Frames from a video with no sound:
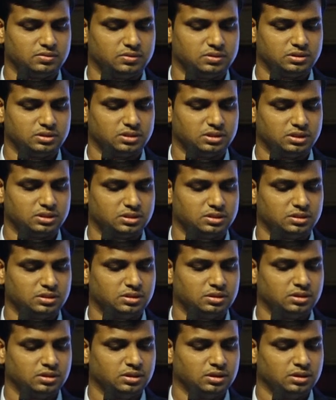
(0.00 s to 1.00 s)
concentration.
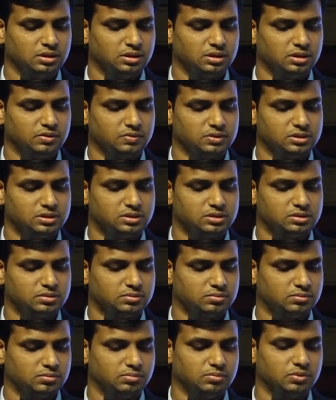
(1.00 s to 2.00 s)
It was
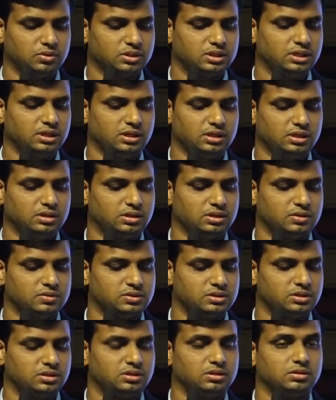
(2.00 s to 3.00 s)
more than
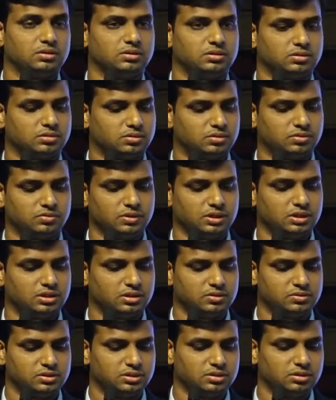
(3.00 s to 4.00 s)
10,000 or
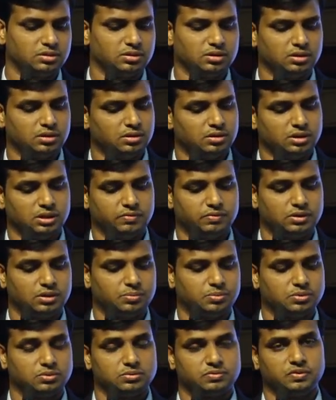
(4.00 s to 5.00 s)
12,000, even
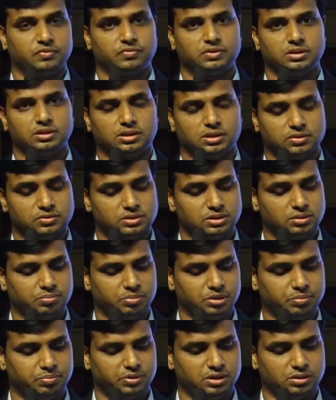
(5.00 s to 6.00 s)
up to 15,000
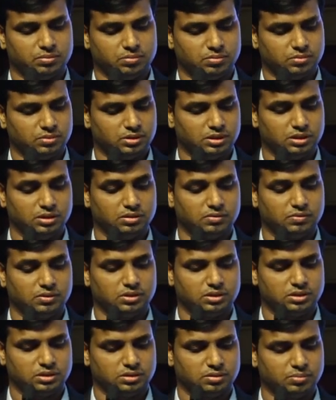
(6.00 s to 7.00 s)
ppm in the
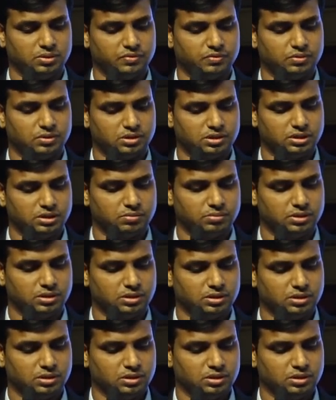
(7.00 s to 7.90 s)
water before treatment,